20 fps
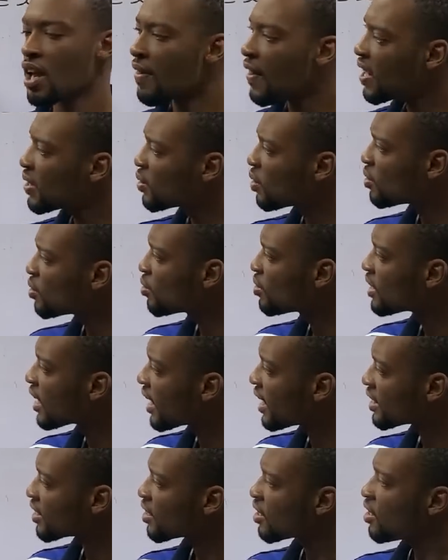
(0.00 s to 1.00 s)
And I told you
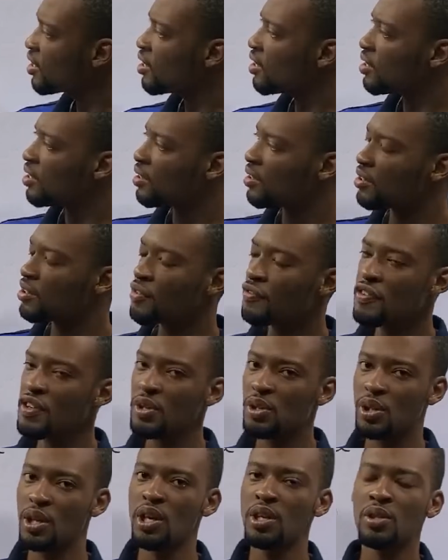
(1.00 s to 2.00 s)
that
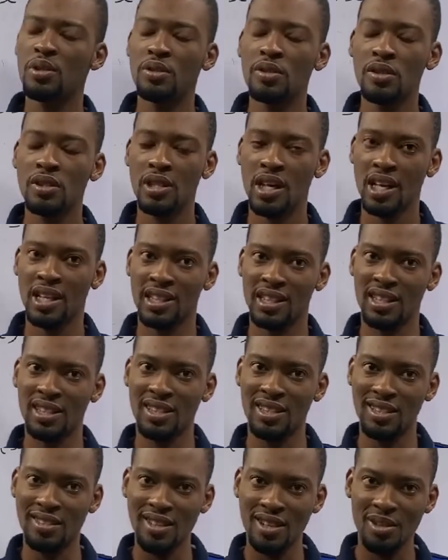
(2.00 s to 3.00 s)
differentiation and
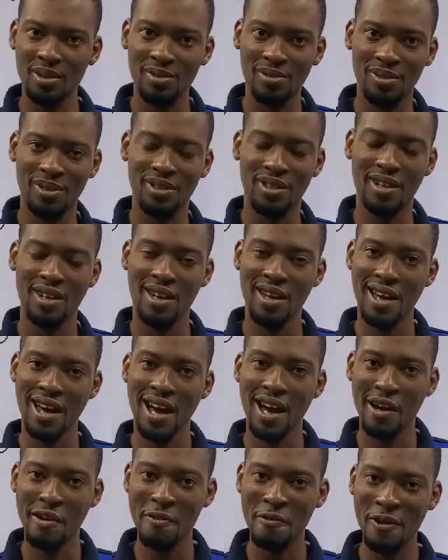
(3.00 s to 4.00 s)
integration
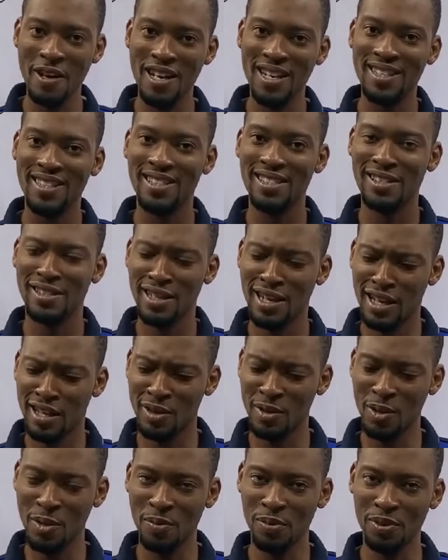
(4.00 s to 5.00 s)
are words
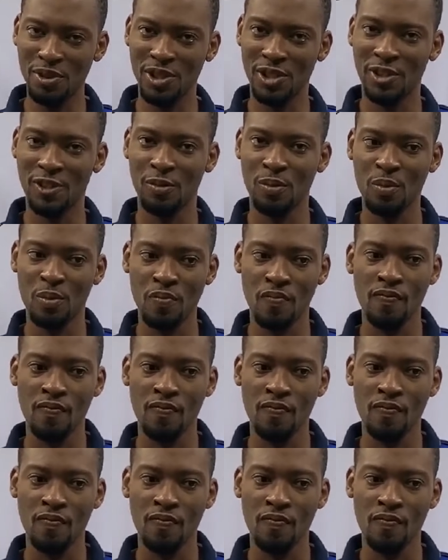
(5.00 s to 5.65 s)
and opposites.